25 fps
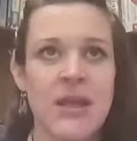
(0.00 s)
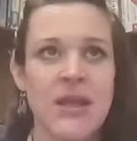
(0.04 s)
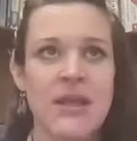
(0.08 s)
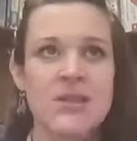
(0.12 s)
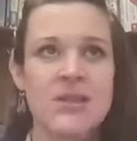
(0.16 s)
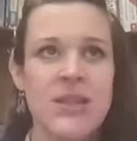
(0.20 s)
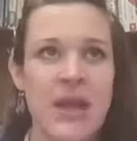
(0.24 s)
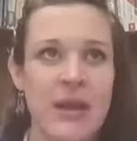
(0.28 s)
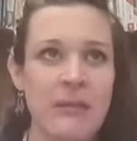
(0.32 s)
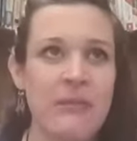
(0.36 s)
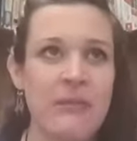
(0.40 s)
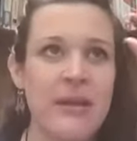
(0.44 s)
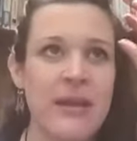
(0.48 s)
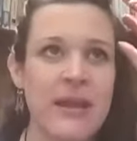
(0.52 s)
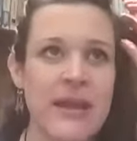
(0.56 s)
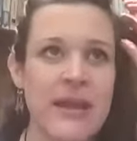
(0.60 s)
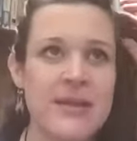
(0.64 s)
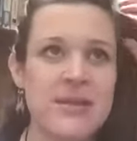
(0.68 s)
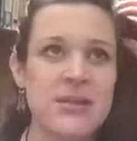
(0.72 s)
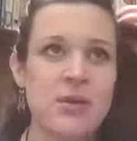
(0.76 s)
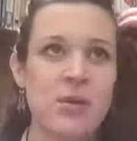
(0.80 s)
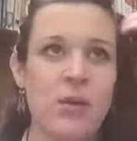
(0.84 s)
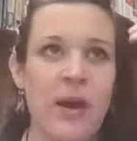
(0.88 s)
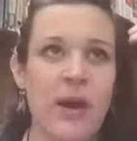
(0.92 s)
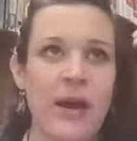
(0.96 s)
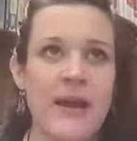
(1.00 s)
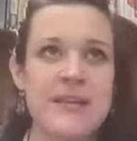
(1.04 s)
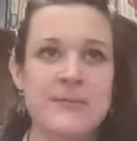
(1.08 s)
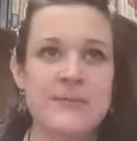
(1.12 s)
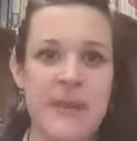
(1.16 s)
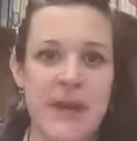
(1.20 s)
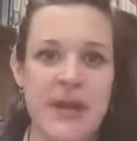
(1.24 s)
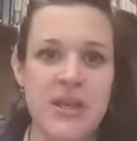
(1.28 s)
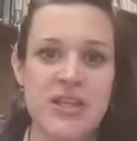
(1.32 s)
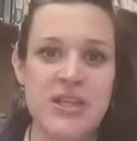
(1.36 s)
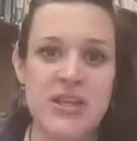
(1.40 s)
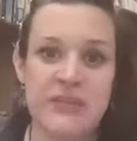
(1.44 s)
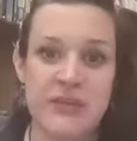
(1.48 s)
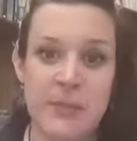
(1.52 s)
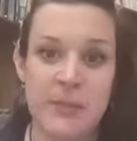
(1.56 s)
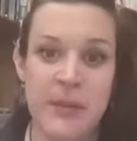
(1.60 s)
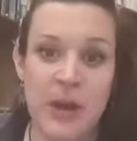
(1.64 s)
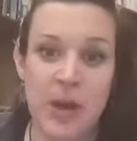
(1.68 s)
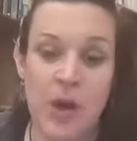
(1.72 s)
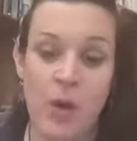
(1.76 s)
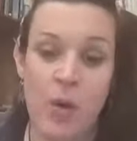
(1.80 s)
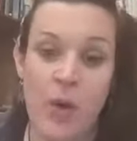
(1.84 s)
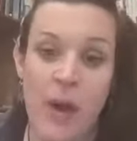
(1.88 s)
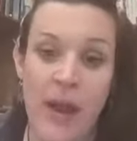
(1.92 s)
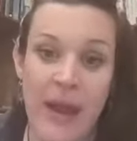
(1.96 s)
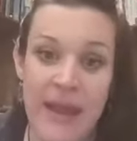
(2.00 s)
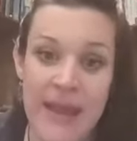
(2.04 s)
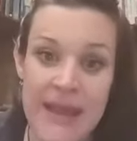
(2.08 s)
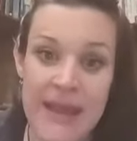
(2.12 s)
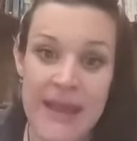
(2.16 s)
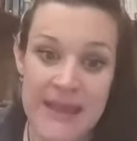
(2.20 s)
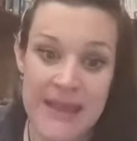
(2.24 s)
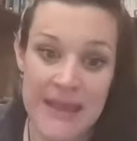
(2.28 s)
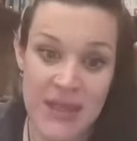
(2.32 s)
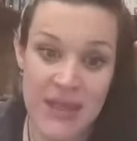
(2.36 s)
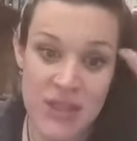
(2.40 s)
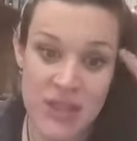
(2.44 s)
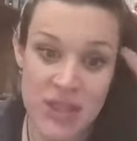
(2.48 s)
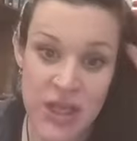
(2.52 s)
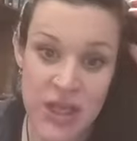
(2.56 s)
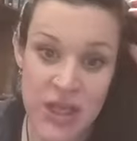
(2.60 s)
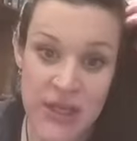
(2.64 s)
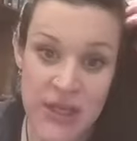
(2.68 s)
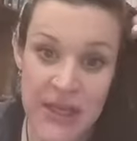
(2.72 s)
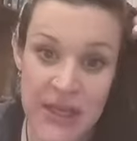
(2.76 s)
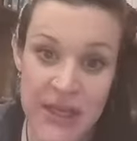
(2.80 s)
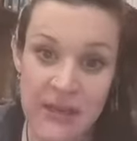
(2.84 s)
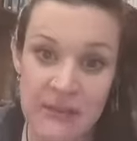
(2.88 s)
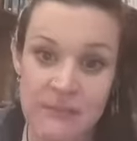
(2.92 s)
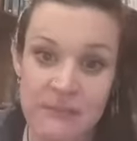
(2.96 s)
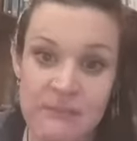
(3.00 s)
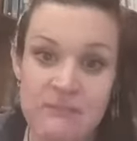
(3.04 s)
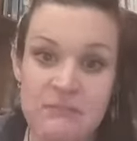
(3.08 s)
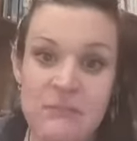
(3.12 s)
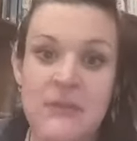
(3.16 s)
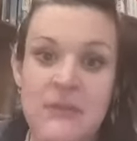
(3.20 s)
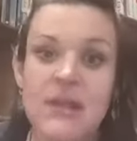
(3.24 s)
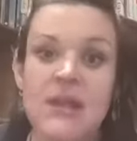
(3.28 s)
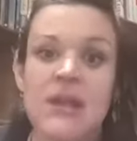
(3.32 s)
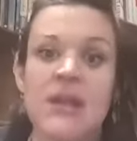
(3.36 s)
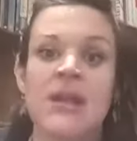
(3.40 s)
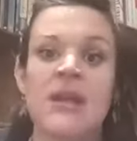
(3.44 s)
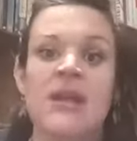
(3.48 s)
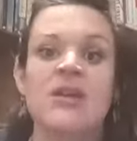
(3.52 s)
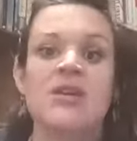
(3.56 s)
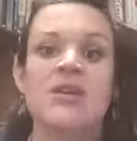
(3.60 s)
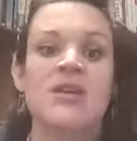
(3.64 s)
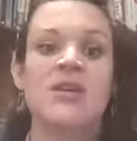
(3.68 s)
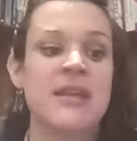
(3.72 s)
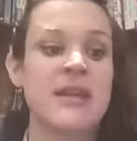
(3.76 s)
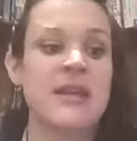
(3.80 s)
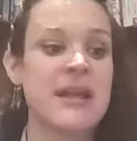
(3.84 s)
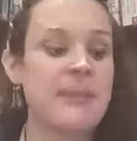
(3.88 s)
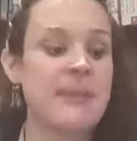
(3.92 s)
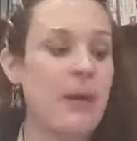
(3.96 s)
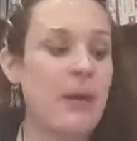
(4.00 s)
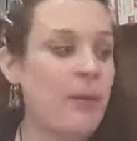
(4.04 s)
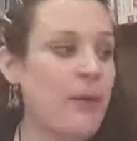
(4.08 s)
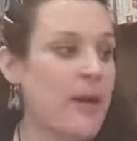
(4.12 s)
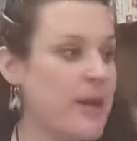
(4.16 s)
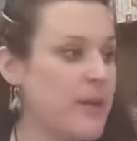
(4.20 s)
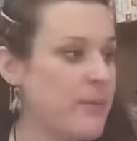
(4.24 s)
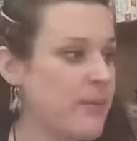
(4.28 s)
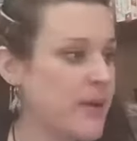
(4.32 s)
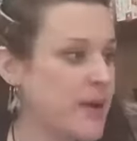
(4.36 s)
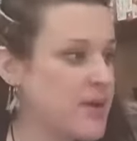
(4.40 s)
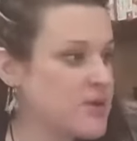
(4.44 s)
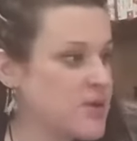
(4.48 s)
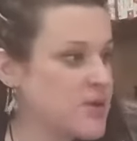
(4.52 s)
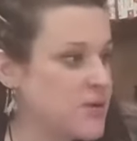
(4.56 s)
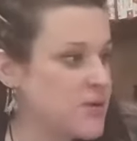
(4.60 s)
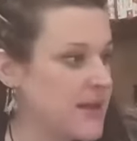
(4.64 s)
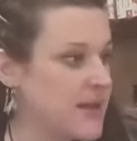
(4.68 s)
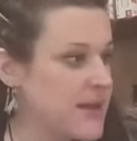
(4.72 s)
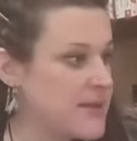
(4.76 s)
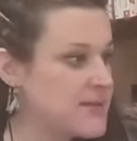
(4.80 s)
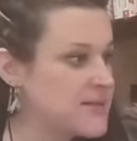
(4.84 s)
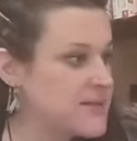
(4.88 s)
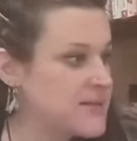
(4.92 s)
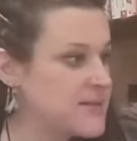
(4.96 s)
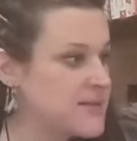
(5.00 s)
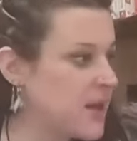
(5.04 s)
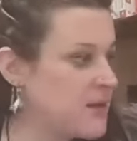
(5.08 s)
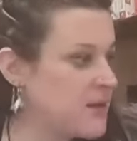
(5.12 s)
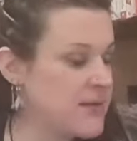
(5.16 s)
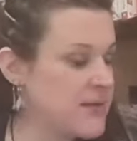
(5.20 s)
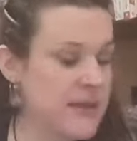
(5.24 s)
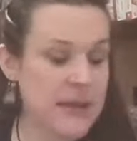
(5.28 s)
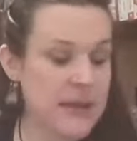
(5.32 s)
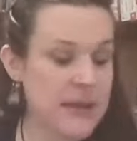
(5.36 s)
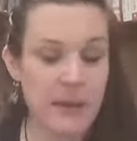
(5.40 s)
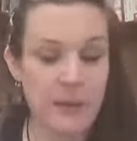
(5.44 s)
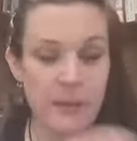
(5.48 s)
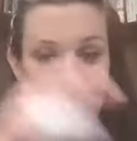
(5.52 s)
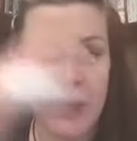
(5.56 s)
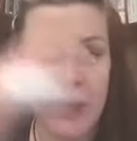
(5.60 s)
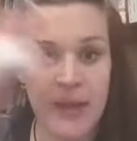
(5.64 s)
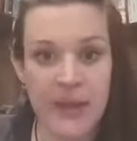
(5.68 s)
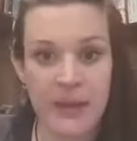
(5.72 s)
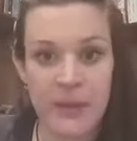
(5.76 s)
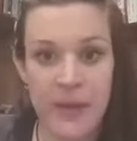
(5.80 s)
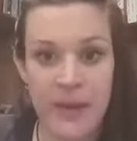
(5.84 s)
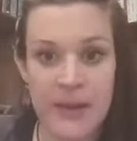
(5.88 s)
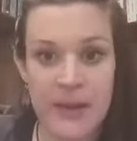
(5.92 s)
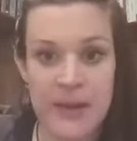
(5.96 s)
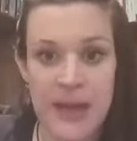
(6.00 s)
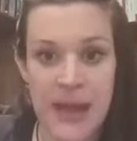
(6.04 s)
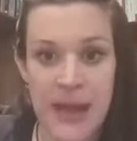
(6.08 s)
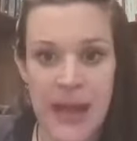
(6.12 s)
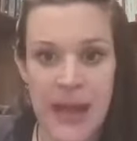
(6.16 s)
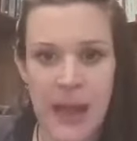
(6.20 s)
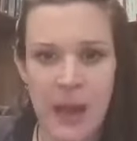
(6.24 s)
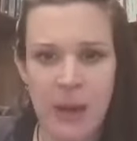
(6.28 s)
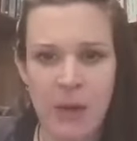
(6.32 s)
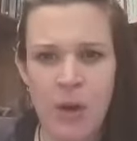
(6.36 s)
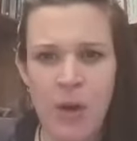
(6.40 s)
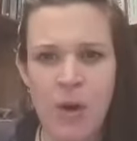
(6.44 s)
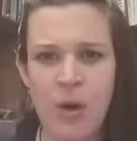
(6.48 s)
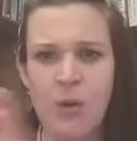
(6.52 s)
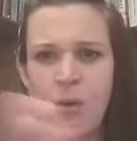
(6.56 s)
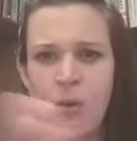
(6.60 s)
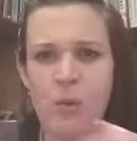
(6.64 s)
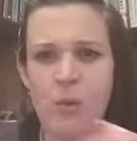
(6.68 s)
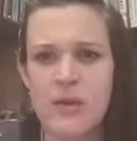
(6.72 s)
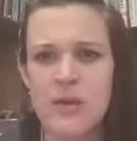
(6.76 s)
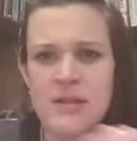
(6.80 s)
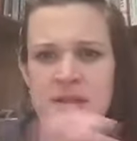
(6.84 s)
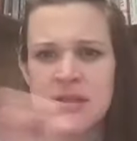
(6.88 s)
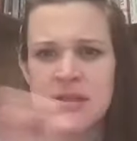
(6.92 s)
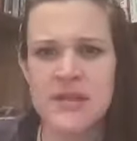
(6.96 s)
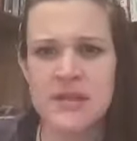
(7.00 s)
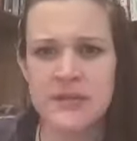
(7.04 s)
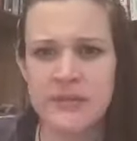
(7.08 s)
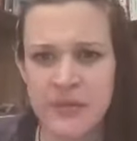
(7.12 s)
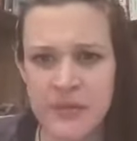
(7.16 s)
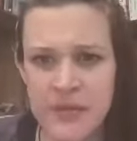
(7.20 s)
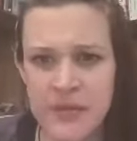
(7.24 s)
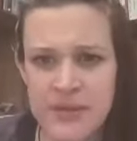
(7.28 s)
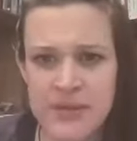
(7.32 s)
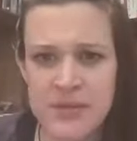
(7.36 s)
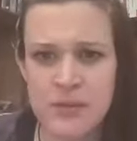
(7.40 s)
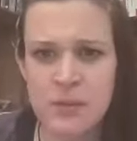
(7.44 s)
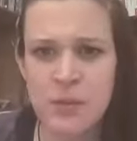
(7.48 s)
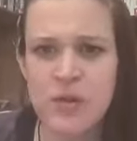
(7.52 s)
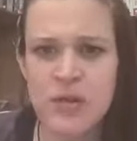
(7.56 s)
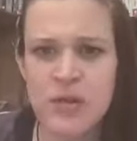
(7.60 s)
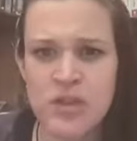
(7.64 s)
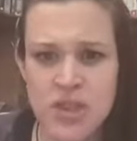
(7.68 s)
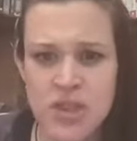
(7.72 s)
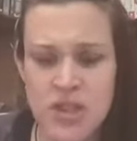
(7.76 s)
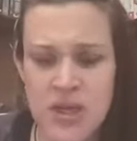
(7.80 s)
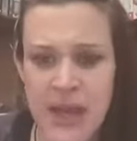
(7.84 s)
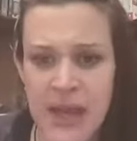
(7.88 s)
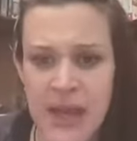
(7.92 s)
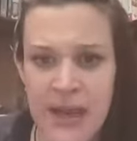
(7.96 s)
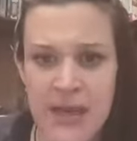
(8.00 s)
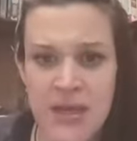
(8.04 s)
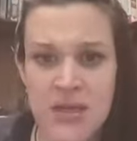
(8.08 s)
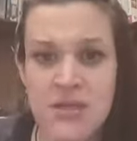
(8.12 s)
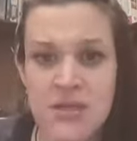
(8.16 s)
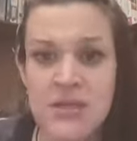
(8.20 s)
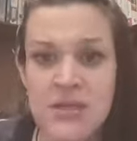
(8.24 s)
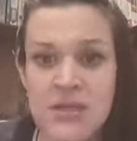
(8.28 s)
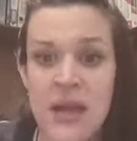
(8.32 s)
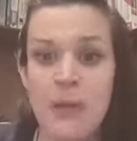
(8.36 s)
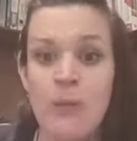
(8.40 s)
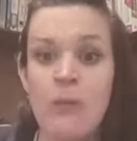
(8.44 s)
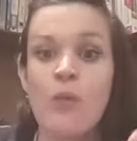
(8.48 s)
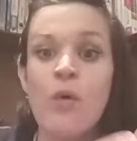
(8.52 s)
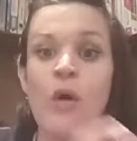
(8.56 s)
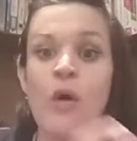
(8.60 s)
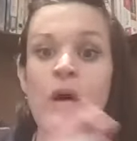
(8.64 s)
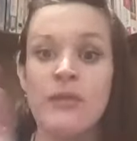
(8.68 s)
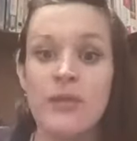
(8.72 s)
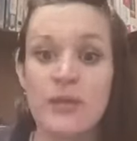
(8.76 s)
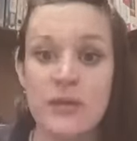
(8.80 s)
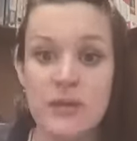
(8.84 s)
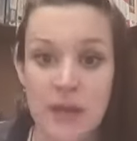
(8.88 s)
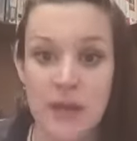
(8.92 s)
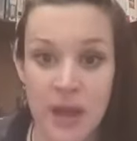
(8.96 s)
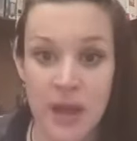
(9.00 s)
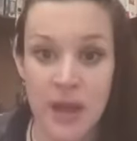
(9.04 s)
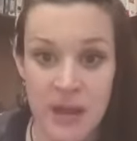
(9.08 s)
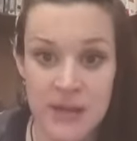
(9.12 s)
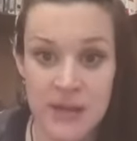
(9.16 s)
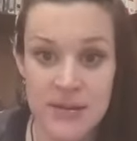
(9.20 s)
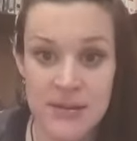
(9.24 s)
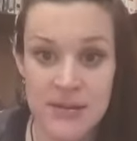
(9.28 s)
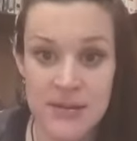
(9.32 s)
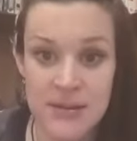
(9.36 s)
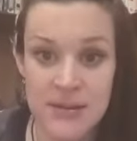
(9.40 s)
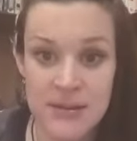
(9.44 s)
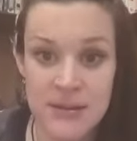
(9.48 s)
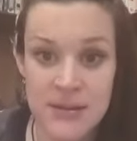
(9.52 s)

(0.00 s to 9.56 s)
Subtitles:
generally is quite, especially if you've been on quite a healing journey. Think about where you were 2 years ago, think about where you are now. What's the difference? What's changed? And what have you learned?